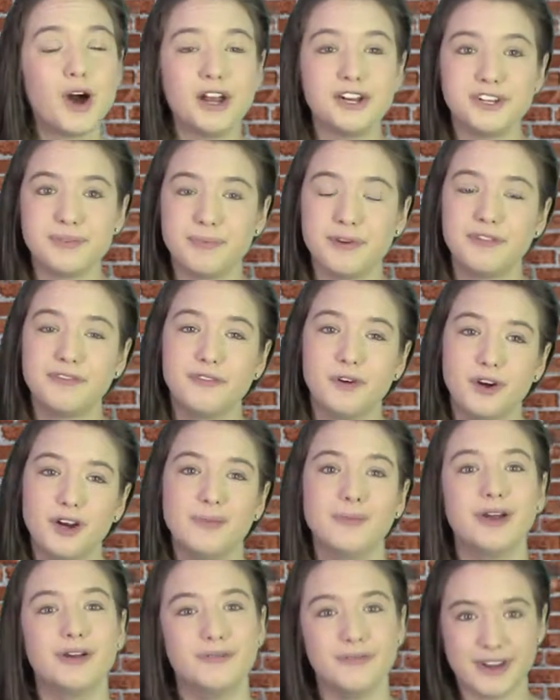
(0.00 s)
to
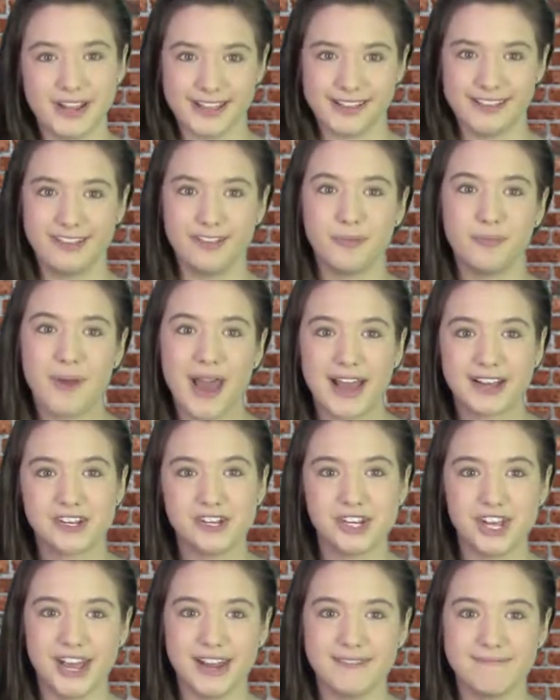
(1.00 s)
perform a
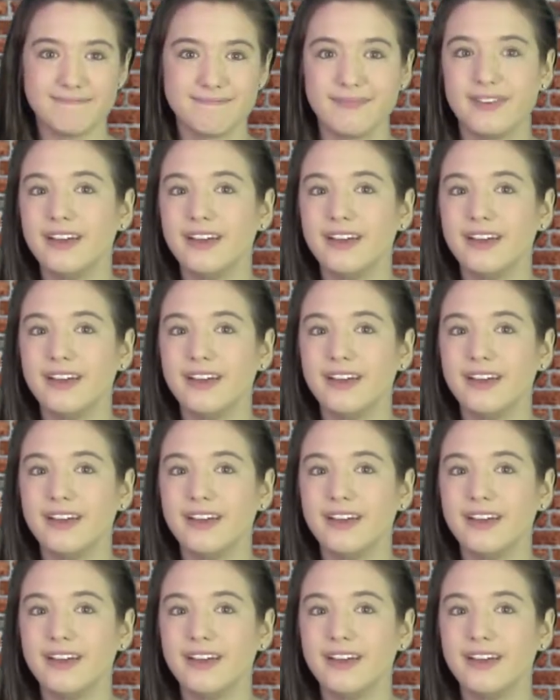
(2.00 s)
reinspection.